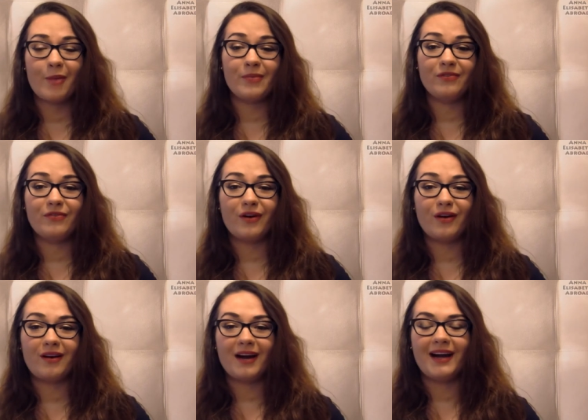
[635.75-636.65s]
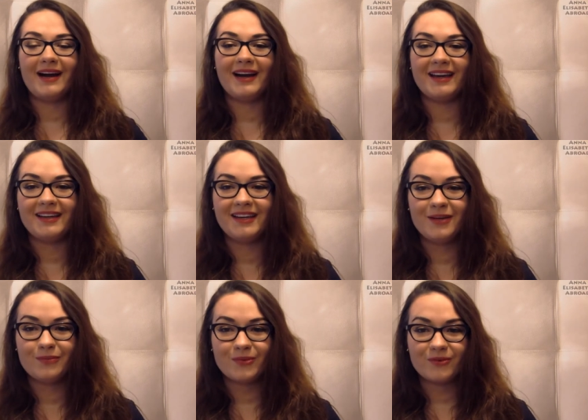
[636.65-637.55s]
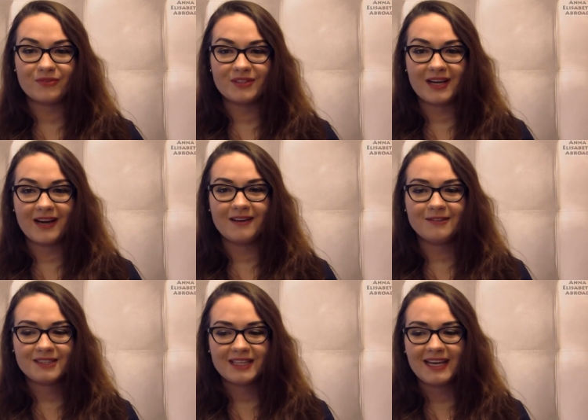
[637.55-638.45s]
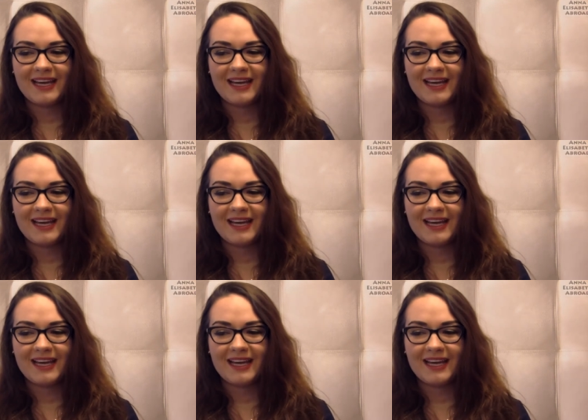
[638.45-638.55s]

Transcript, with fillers: before I moved out.